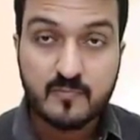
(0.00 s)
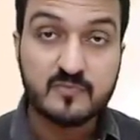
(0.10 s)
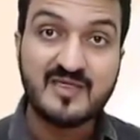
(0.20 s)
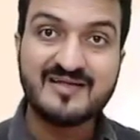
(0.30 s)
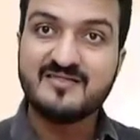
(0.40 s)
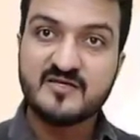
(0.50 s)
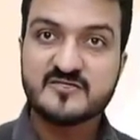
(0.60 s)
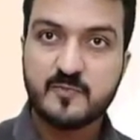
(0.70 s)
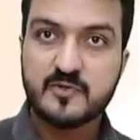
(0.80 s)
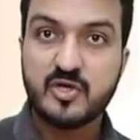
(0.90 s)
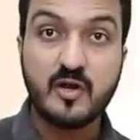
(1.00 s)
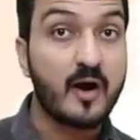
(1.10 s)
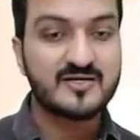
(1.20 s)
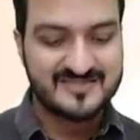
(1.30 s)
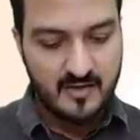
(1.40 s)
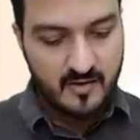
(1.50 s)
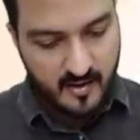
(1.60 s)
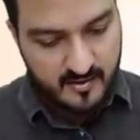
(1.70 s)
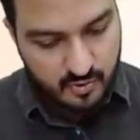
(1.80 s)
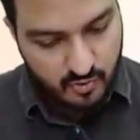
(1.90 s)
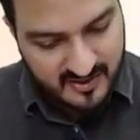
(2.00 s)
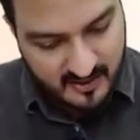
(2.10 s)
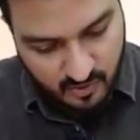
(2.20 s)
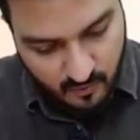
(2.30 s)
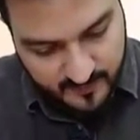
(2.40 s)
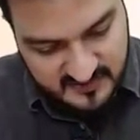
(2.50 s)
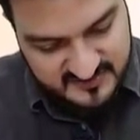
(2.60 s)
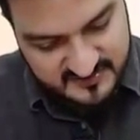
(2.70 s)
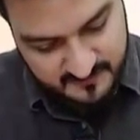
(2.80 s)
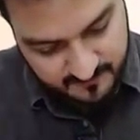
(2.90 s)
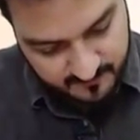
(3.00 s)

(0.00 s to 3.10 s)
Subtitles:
then this machine hours into 10 rupees,